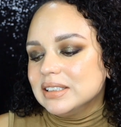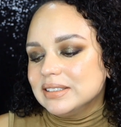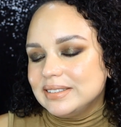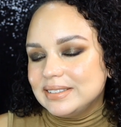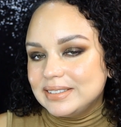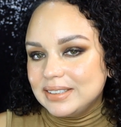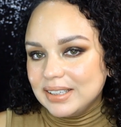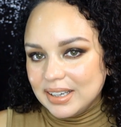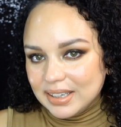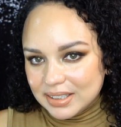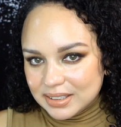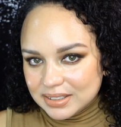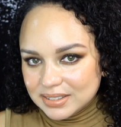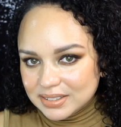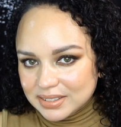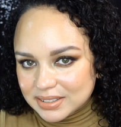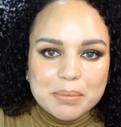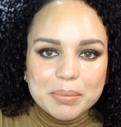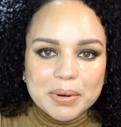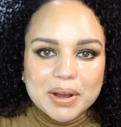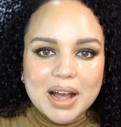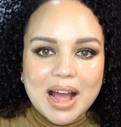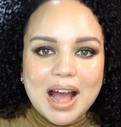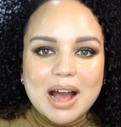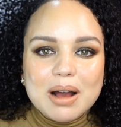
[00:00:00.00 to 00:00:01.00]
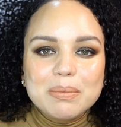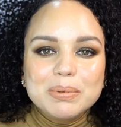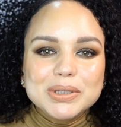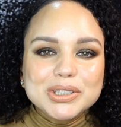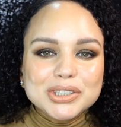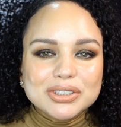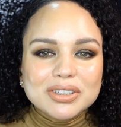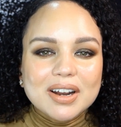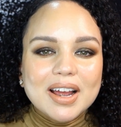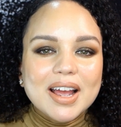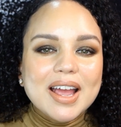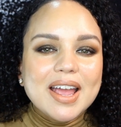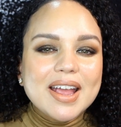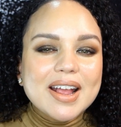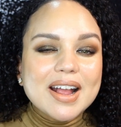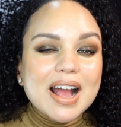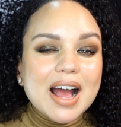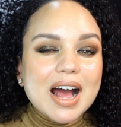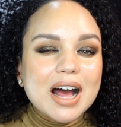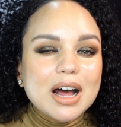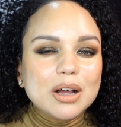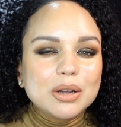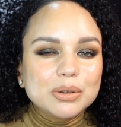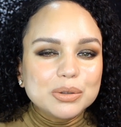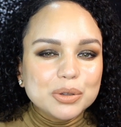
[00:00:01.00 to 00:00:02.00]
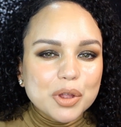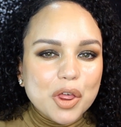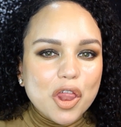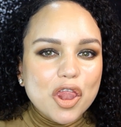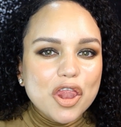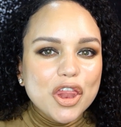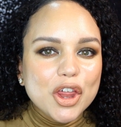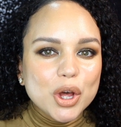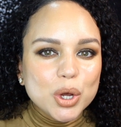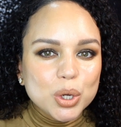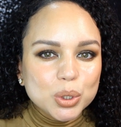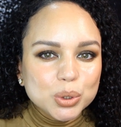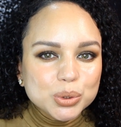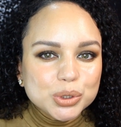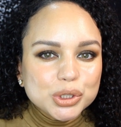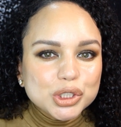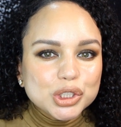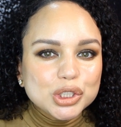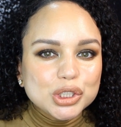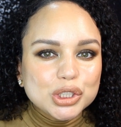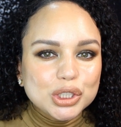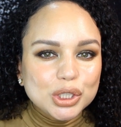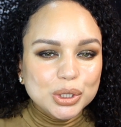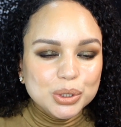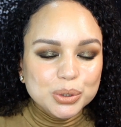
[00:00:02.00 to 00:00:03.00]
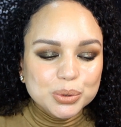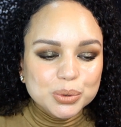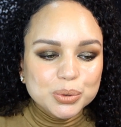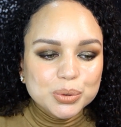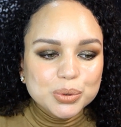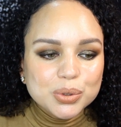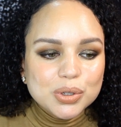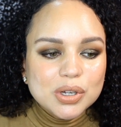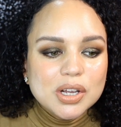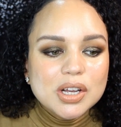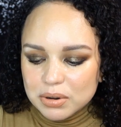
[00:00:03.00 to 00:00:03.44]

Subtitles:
tint, but I'll be trying out those two.